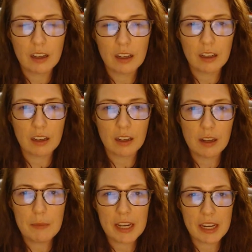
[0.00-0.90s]

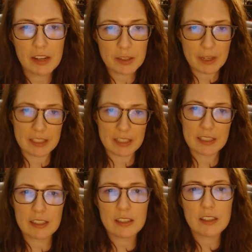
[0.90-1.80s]
Um,
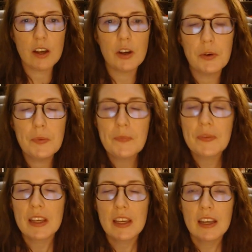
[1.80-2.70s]
announcements. So,
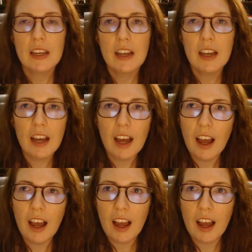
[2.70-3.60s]

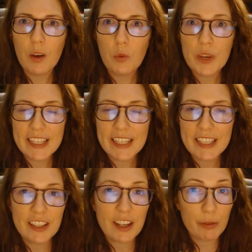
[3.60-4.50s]
uh, we
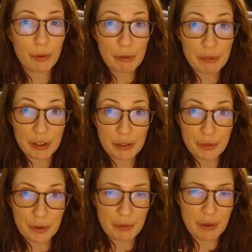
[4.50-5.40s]
did the cover reveal
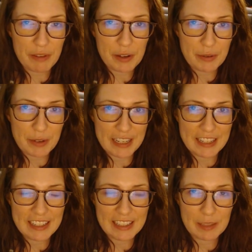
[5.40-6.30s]
for The Raven
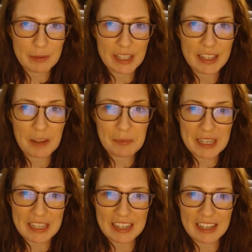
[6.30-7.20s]
Queen this week,
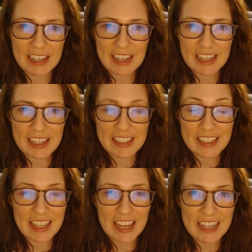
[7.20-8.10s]
LP and I,
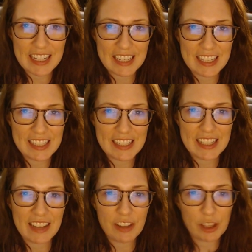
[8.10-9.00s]
and that
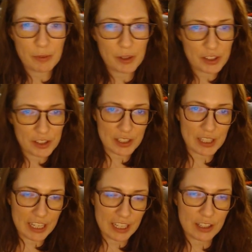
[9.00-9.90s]
is available. There's
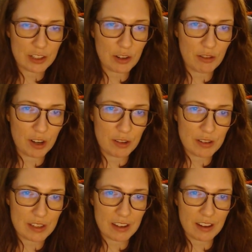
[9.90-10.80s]
a link in the show
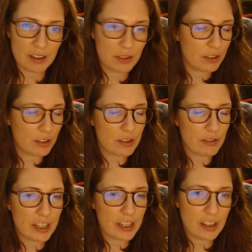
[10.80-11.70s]
notes. Uh, you can
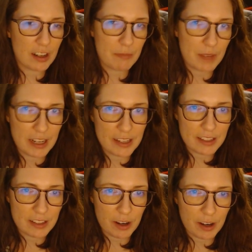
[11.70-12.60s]
also find it on my
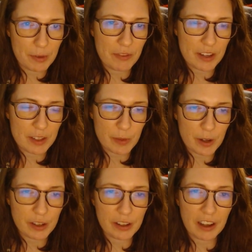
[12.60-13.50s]
Instagram and
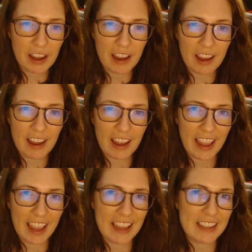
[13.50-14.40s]
Facebook.
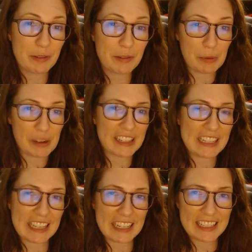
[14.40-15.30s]
Uh, and so we're really
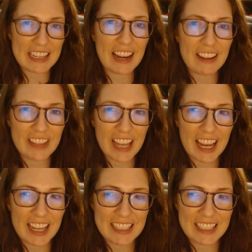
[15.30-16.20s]
excited to have
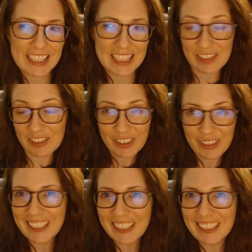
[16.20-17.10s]
that
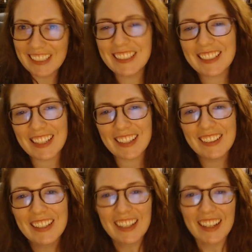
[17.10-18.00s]
revealed.
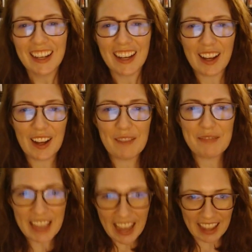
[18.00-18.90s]
So,
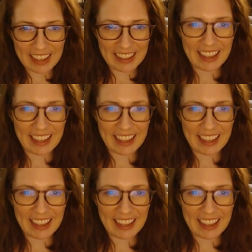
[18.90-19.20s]
um, yeah.